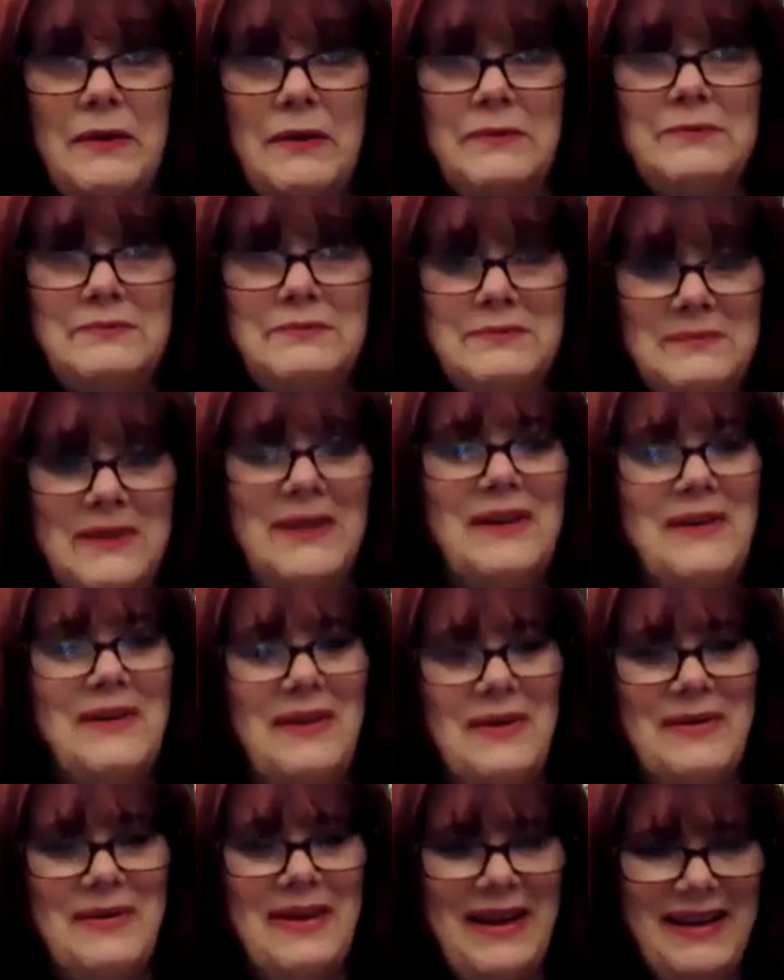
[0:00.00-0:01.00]
Okay.
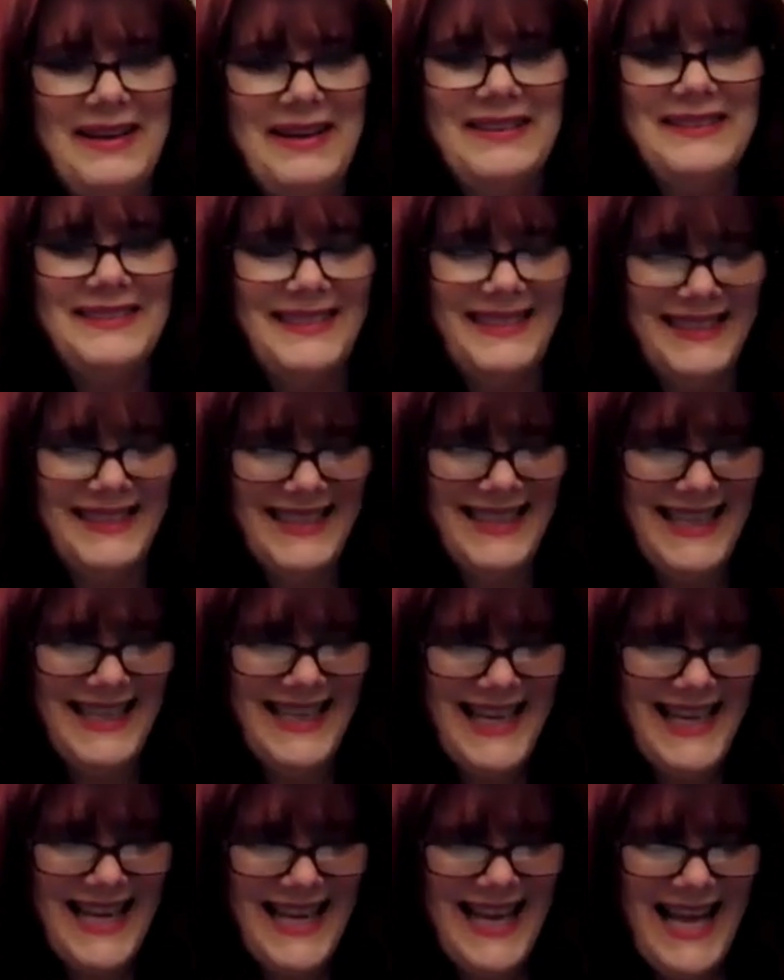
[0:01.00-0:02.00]
Okay.
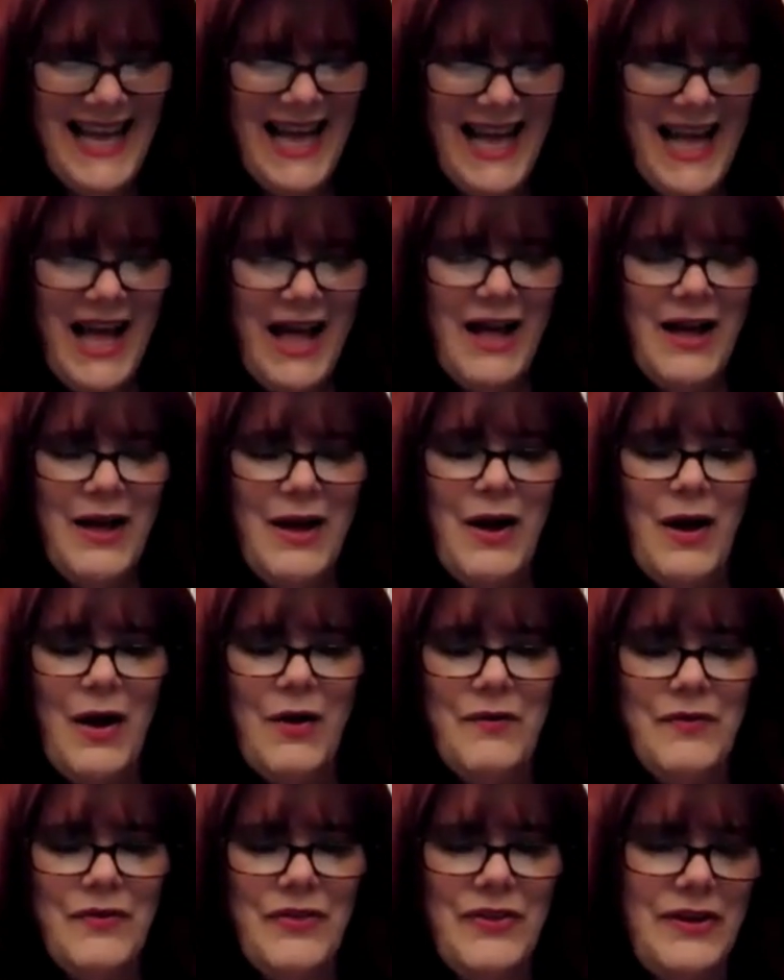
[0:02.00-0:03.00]

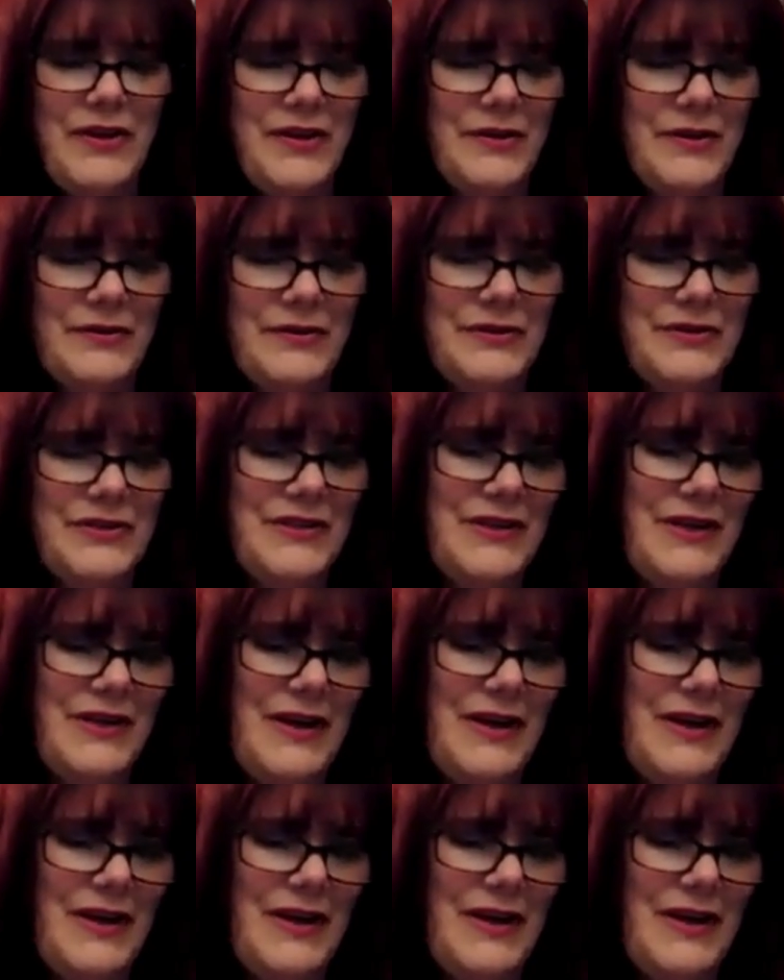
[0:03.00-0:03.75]
Over the years,